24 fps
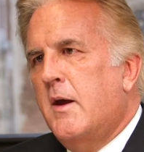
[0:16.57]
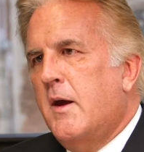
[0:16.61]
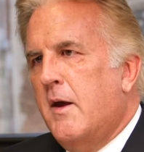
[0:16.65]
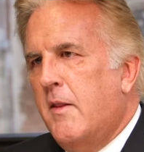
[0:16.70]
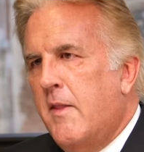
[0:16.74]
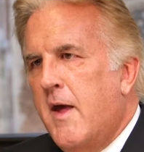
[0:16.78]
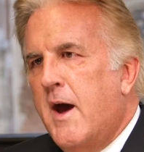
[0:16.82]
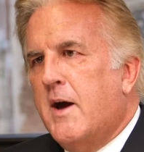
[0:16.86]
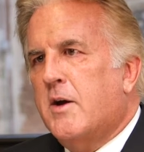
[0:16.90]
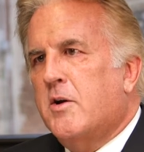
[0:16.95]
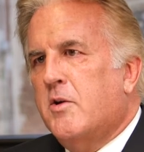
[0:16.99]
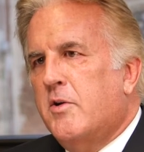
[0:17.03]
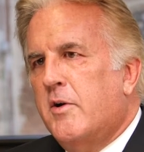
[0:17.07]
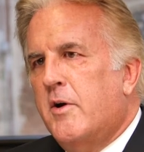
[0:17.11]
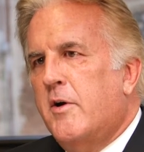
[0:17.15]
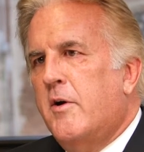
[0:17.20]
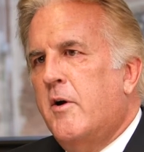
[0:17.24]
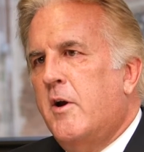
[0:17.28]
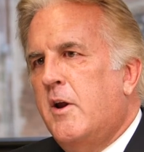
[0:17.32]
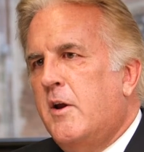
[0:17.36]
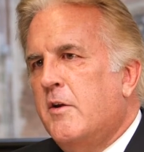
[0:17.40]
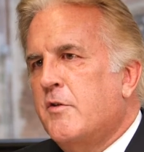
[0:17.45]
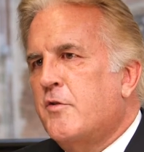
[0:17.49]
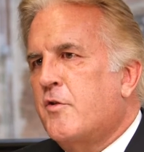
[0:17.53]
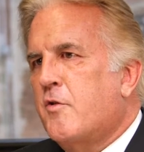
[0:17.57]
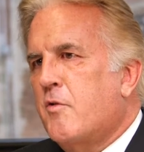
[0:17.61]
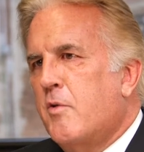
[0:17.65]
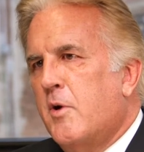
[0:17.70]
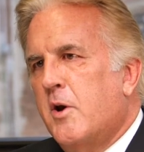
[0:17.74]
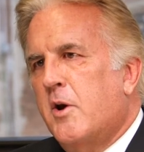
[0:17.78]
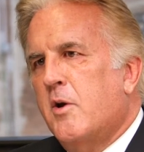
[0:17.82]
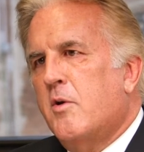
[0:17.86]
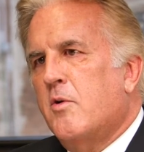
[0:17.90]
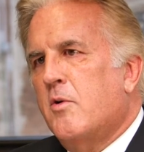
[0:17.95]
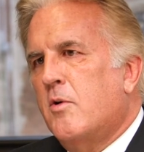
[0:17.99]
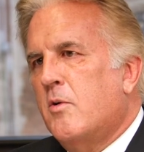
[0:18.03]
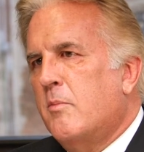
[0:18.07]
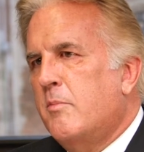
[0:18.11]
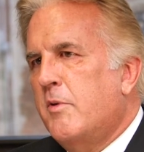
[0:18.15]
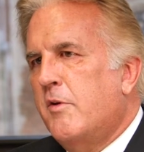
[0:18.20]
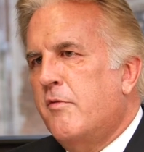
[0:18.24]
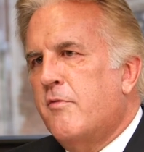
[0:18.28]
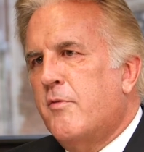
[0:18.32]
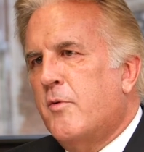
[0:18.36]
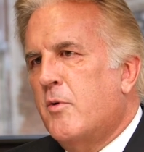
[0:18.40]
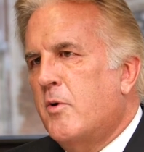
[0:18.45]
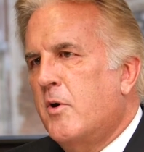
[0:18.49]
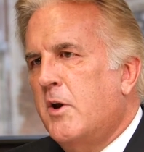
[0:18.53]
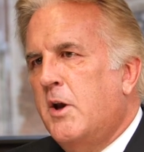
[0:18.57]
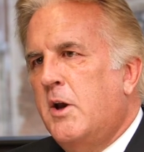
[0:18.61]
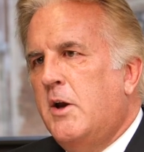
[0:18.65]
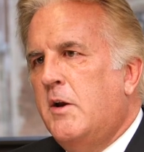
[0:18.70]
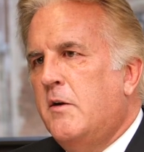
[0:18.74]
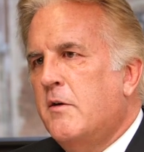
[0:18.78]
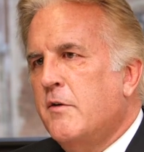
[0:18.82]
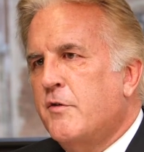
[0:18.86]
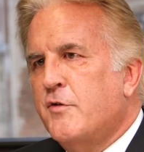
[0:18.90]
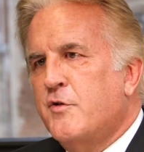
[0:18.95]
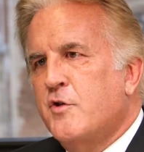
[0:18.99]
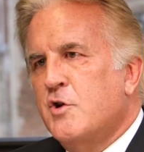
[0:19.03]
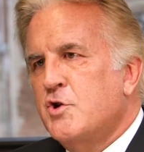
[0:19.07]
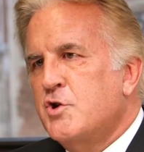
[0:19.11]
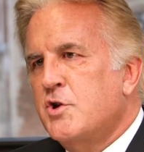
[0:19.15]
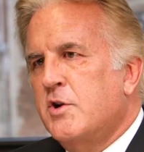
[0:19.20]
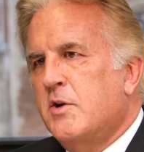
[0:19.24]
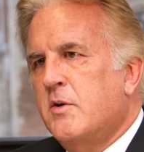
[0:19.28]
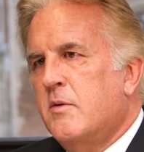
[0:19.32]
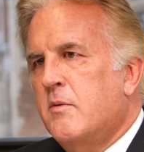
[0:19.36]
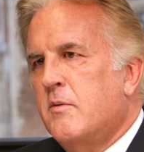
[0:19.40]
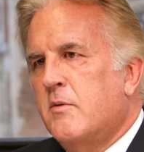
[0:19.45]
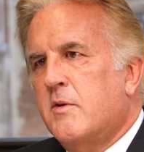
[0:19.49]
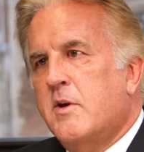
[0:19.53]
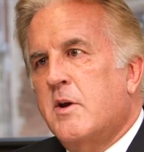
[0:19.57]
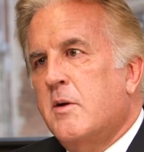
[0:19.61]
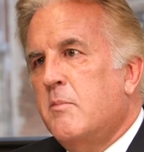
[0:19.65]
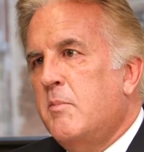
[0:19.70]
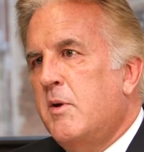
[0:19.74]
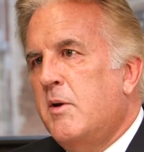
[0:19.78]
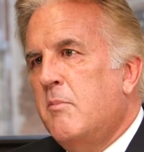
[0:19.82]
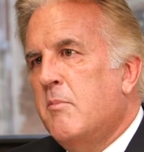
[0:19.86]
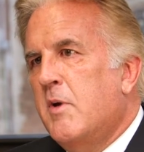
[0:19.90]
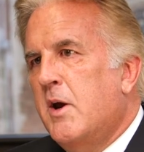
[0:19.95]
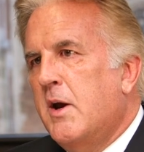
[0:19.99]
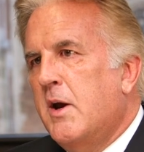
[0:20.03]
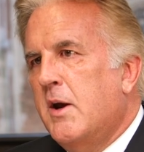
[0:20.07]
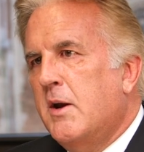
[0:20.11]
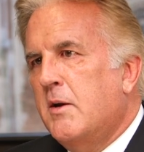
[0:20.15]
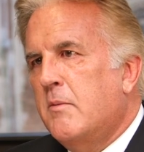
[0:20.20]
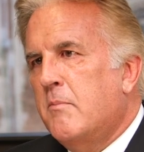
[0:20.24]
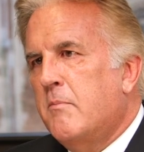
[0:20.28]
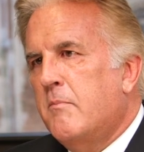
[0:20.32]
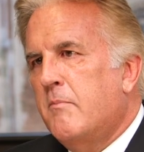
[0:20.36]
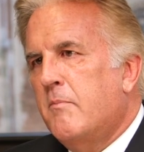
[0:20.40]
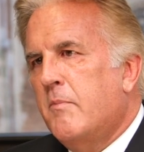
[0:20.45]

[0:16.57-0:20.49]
And that clarity is critical before any decision can be made.